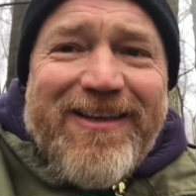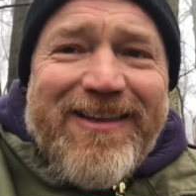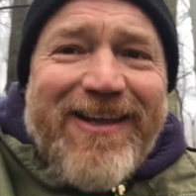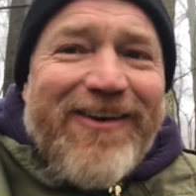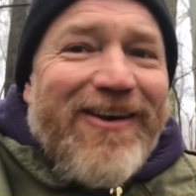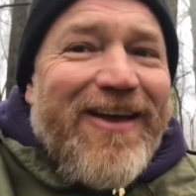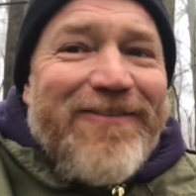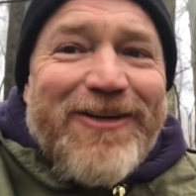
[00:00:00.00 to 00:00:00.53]
they
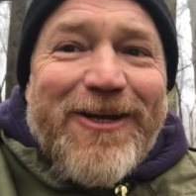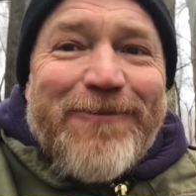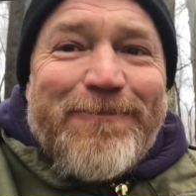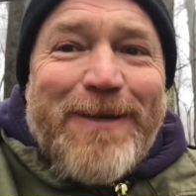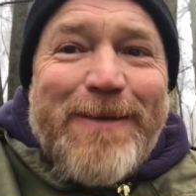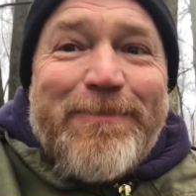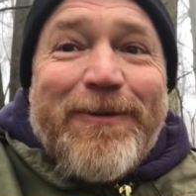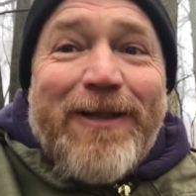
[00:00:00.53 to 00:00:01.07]
don't have enough
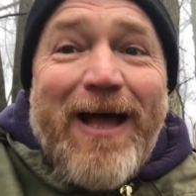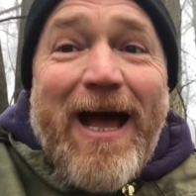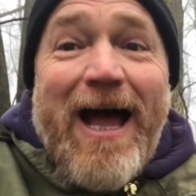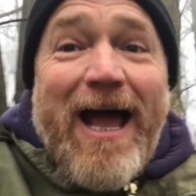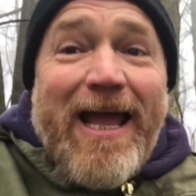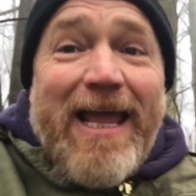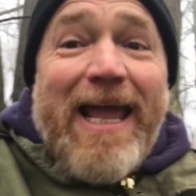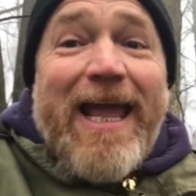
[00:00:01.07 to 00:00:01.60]
people.
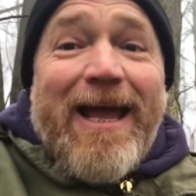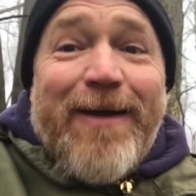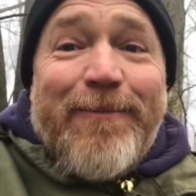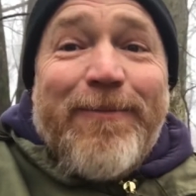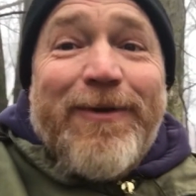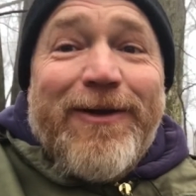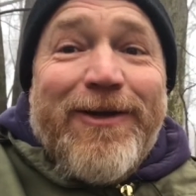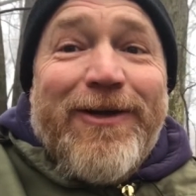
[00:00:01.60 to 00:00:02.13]
I
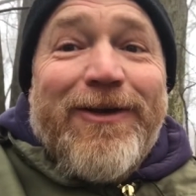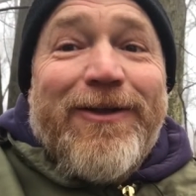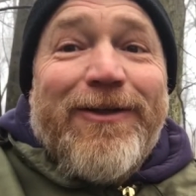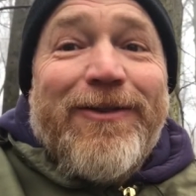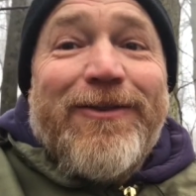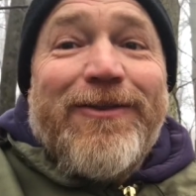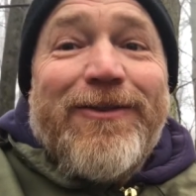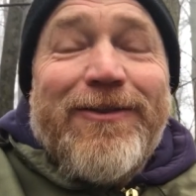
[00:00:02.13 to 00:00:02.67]
am
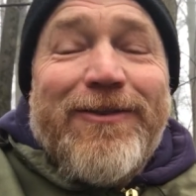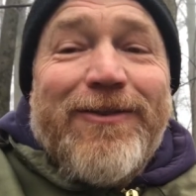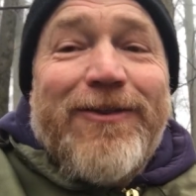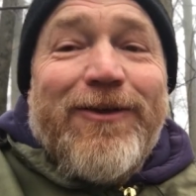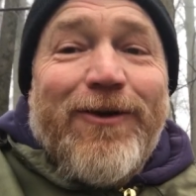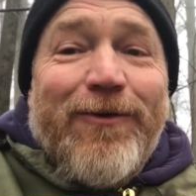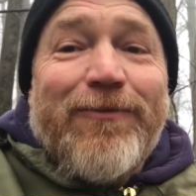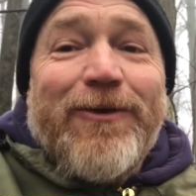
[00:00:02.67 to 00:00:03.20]

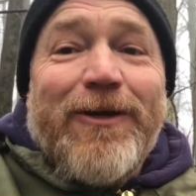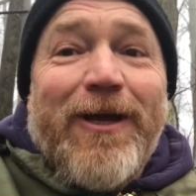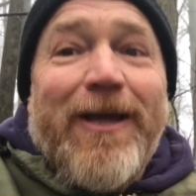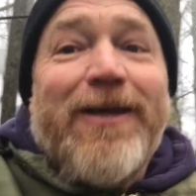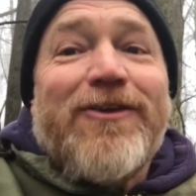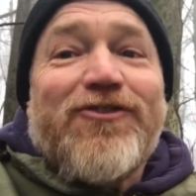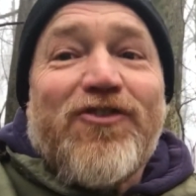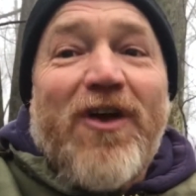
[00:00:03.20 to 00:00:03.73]
the
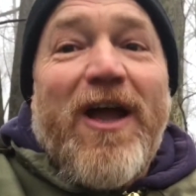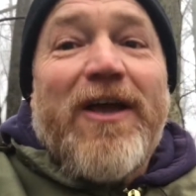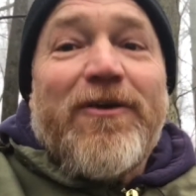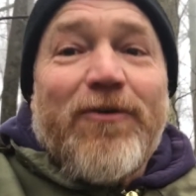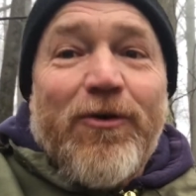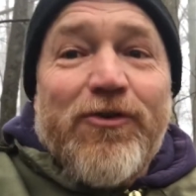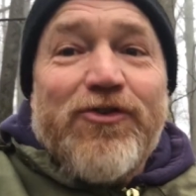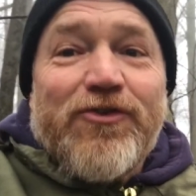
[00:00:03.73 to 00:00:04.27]
overnight dry
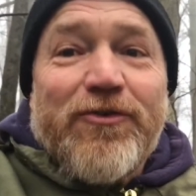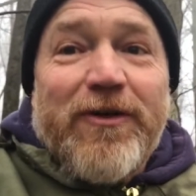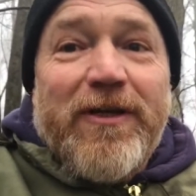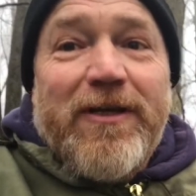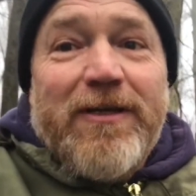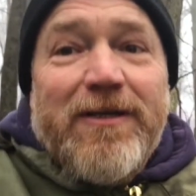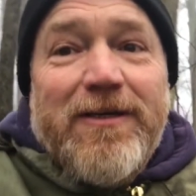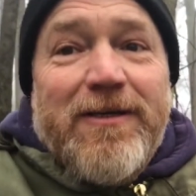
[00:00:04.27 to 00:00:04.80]

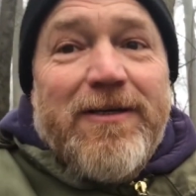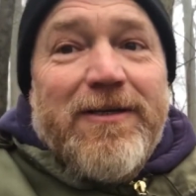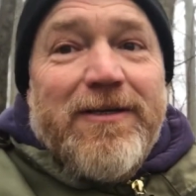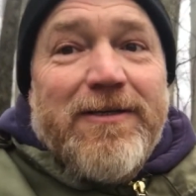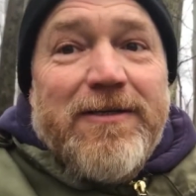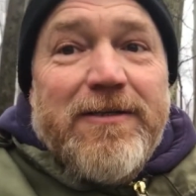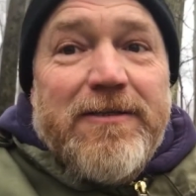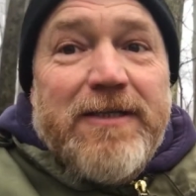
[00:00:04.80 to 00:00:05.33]
grocery
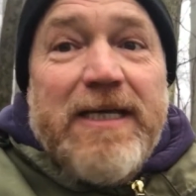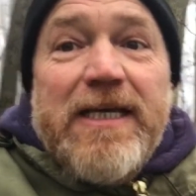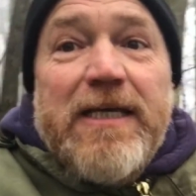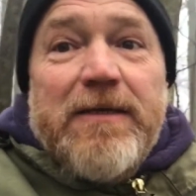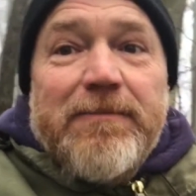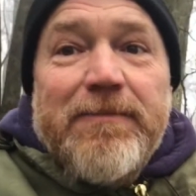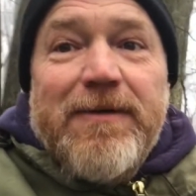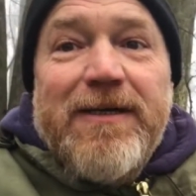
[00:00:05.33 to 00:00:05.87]

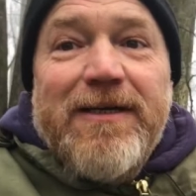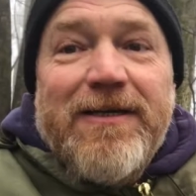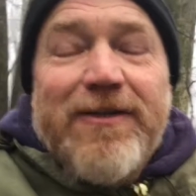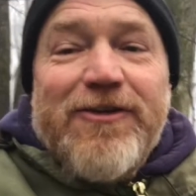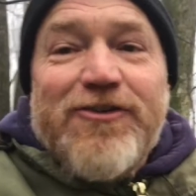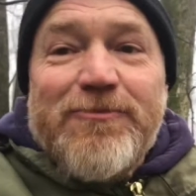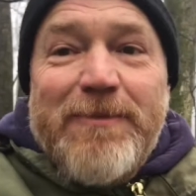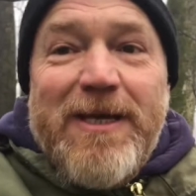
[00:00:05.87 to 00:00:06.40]
team.
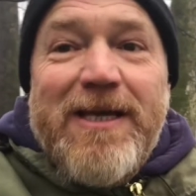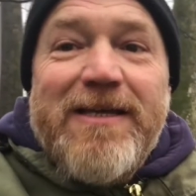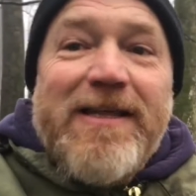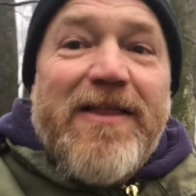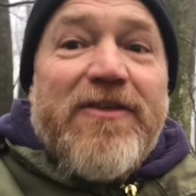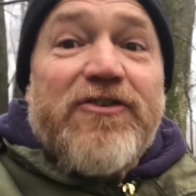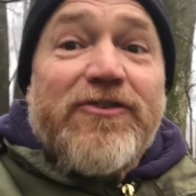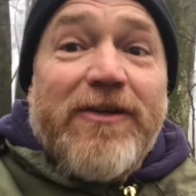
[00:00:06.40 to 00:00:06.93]
There's me, and
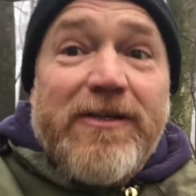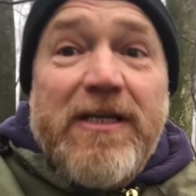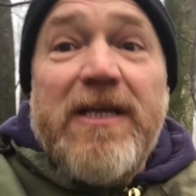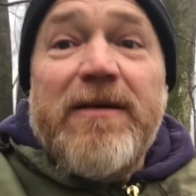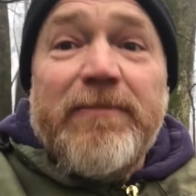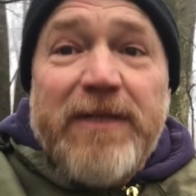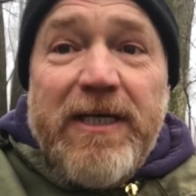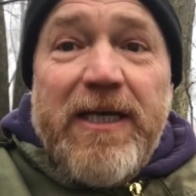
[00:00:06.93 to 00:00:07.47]
then there's the
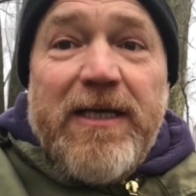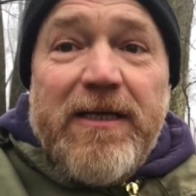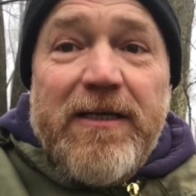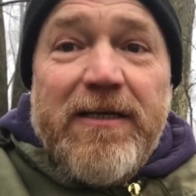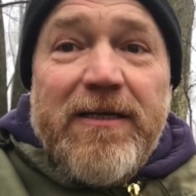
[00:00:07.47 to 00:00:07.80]
team lead.